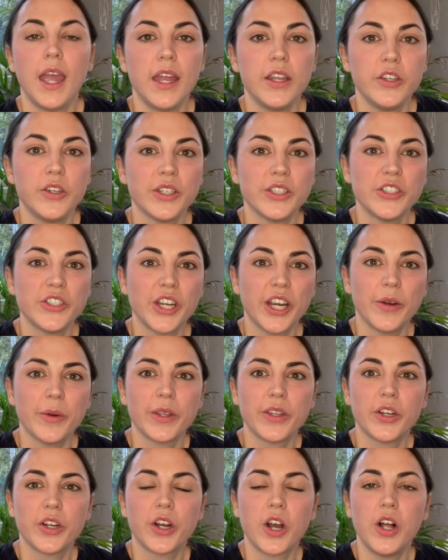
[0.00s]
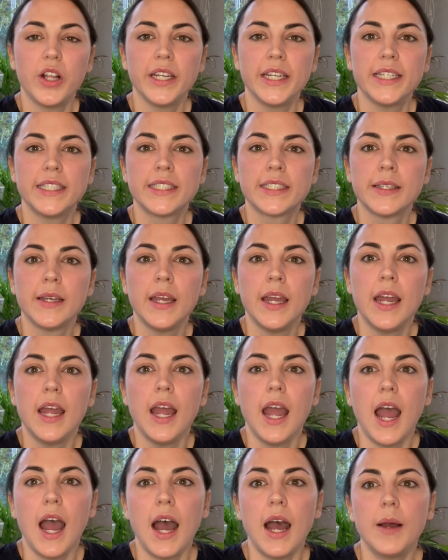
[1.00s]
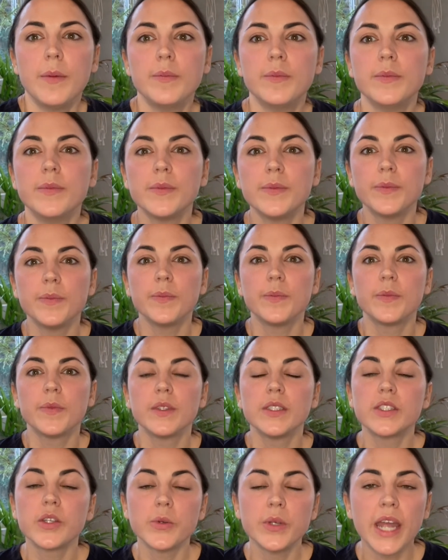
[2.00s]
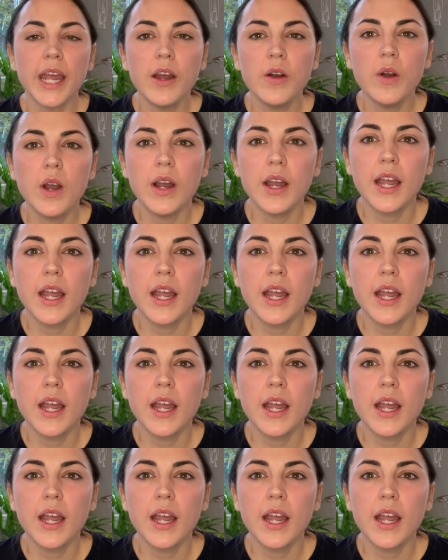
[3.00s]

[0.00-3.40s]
And you can share with your colleagues. So now